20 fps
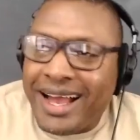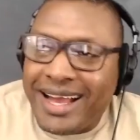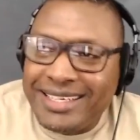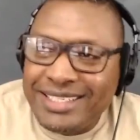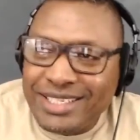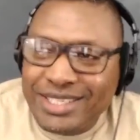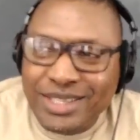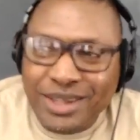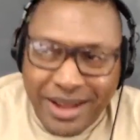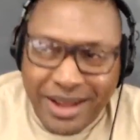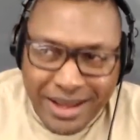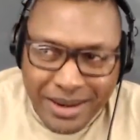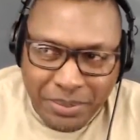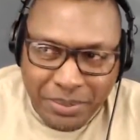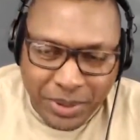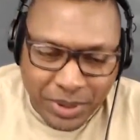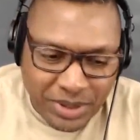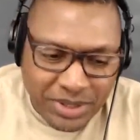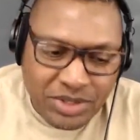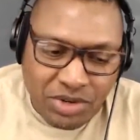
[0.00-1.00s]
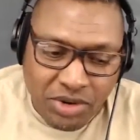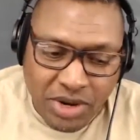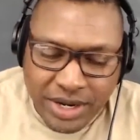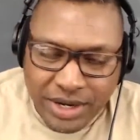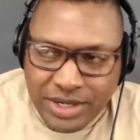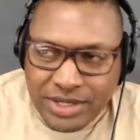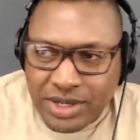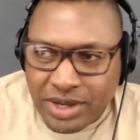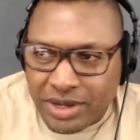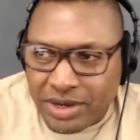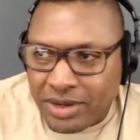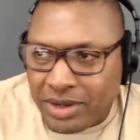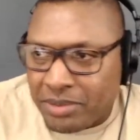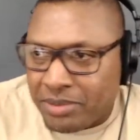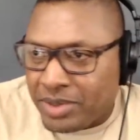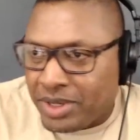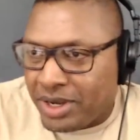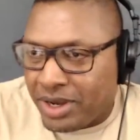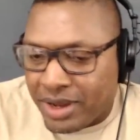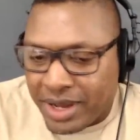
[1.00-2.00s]
just know how to pull the triggers on
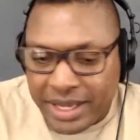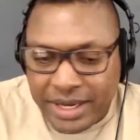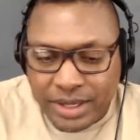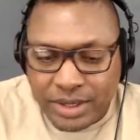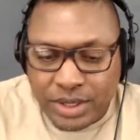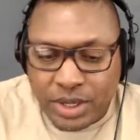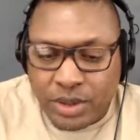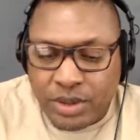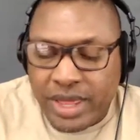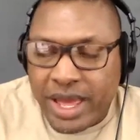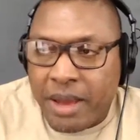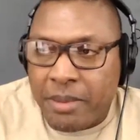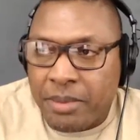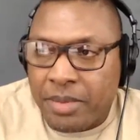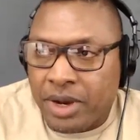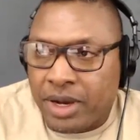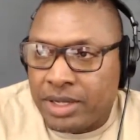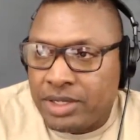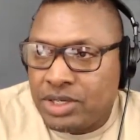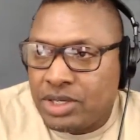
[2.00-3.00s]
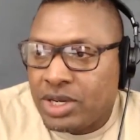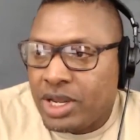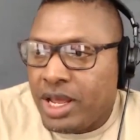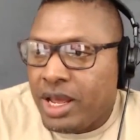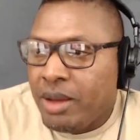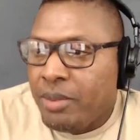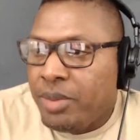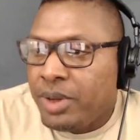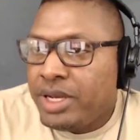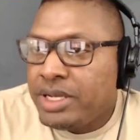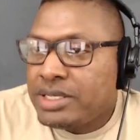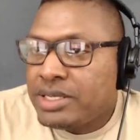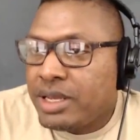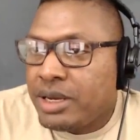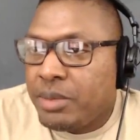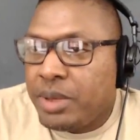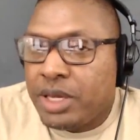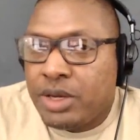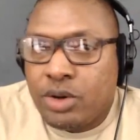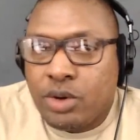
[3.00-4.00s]
them. You know, I don't know that much. But it's going to
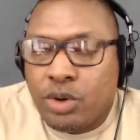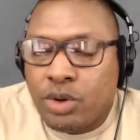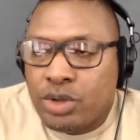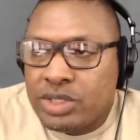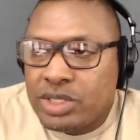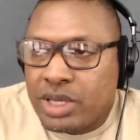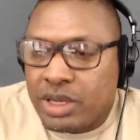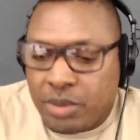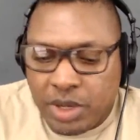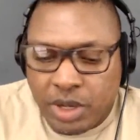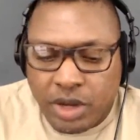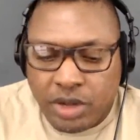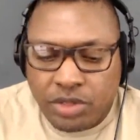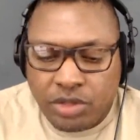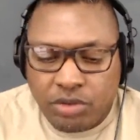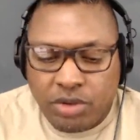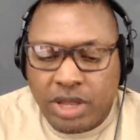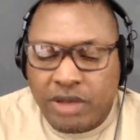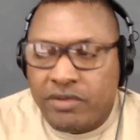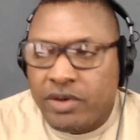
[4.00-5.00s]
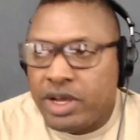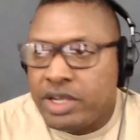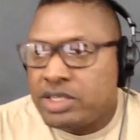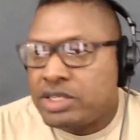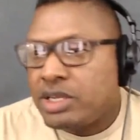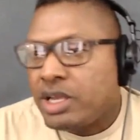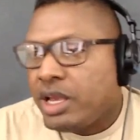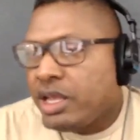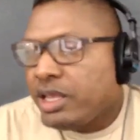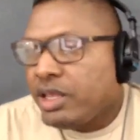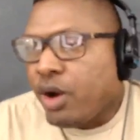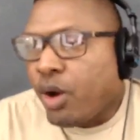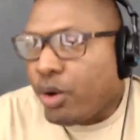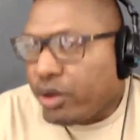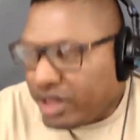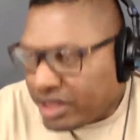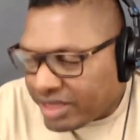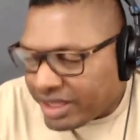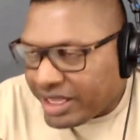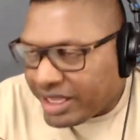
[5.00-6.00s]
be cool. It's going to be all three of us. The
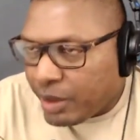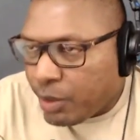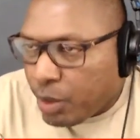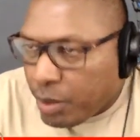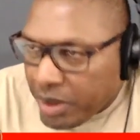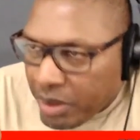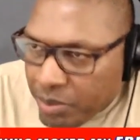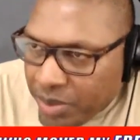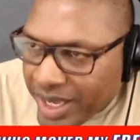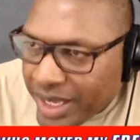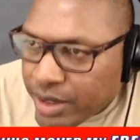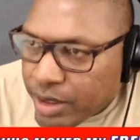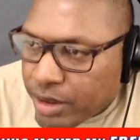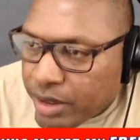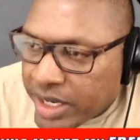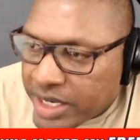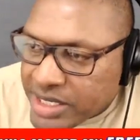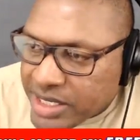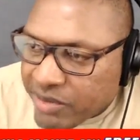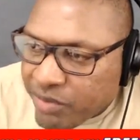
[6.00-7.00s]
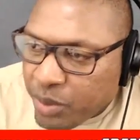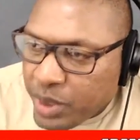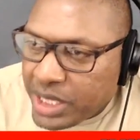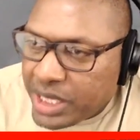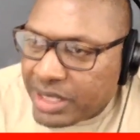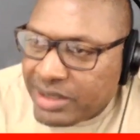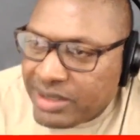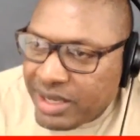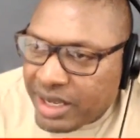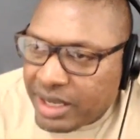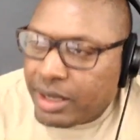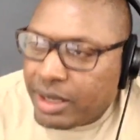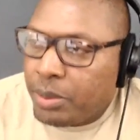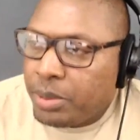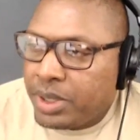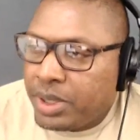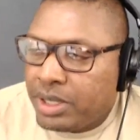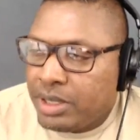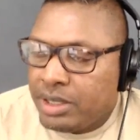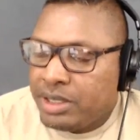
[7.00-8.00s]
only thing that will be better is if we could dig
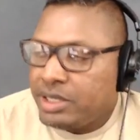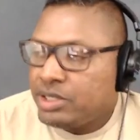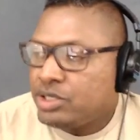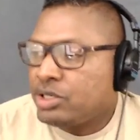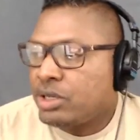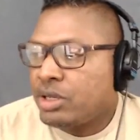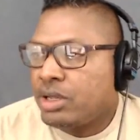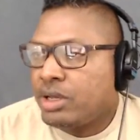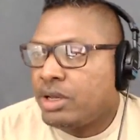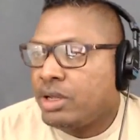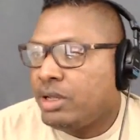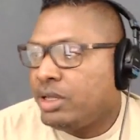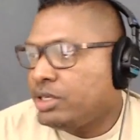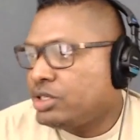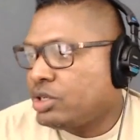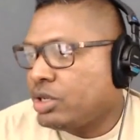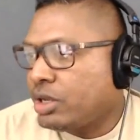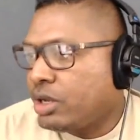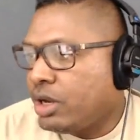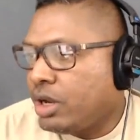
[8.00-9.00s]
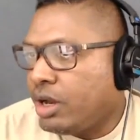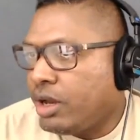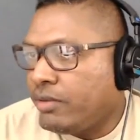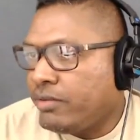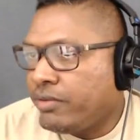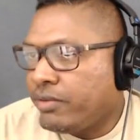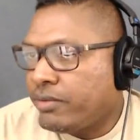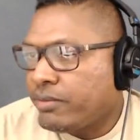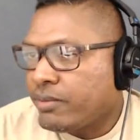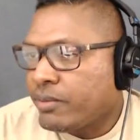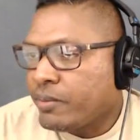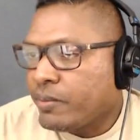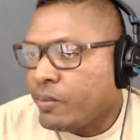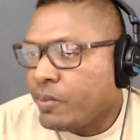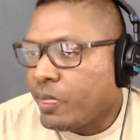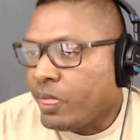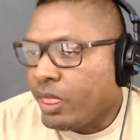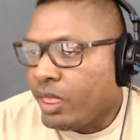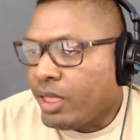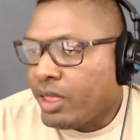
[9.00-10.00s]
up Kalishnikov
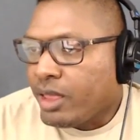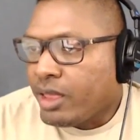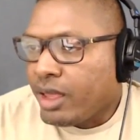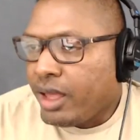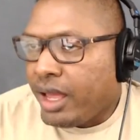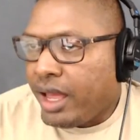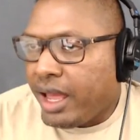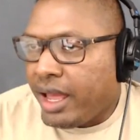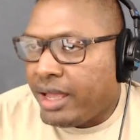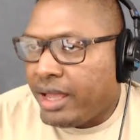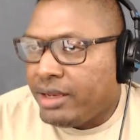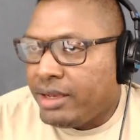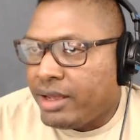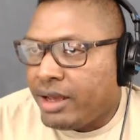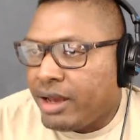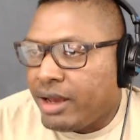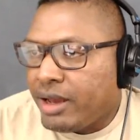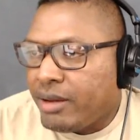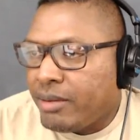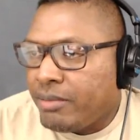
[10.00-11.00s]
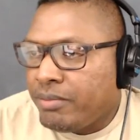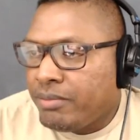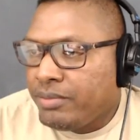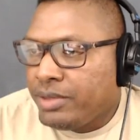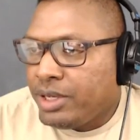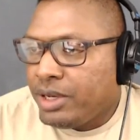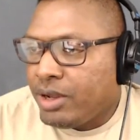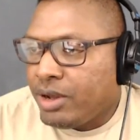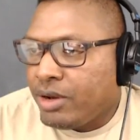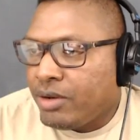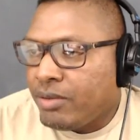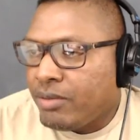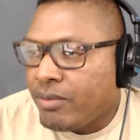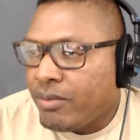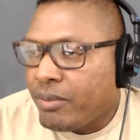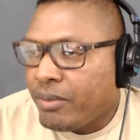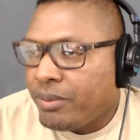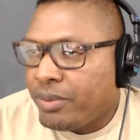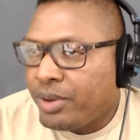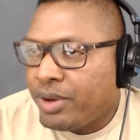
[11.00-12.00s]
and, you know,
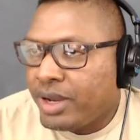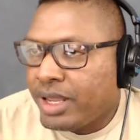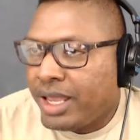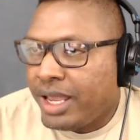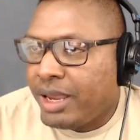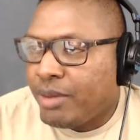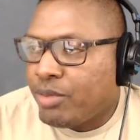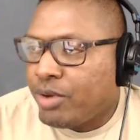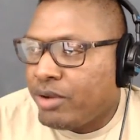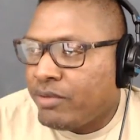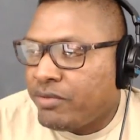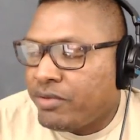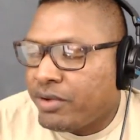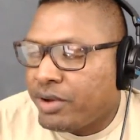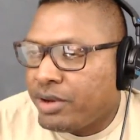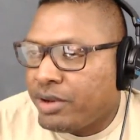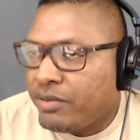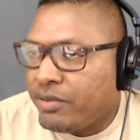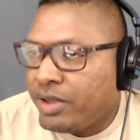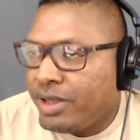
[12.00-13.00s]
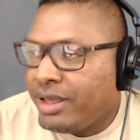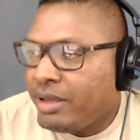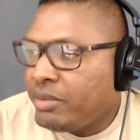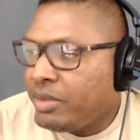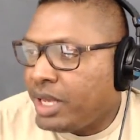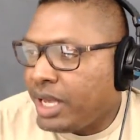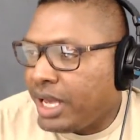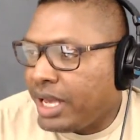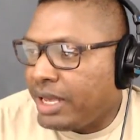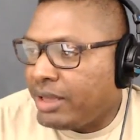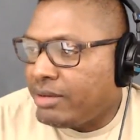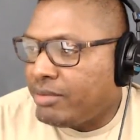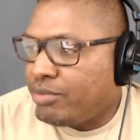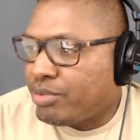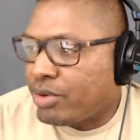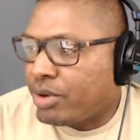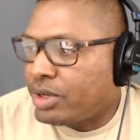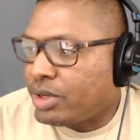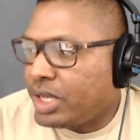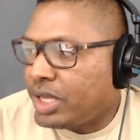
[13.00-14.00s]
put a camera in front of him and
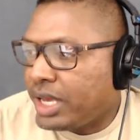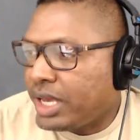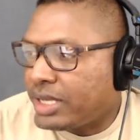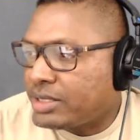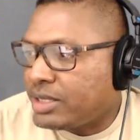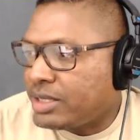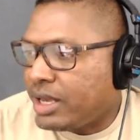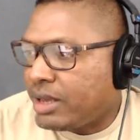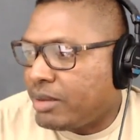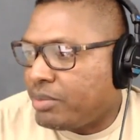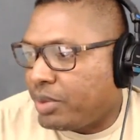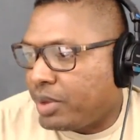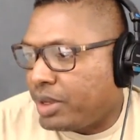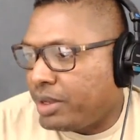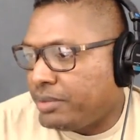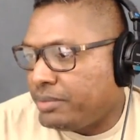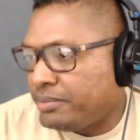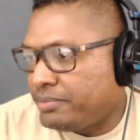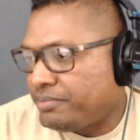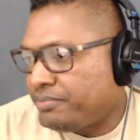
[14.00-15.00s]
broadcast that. But,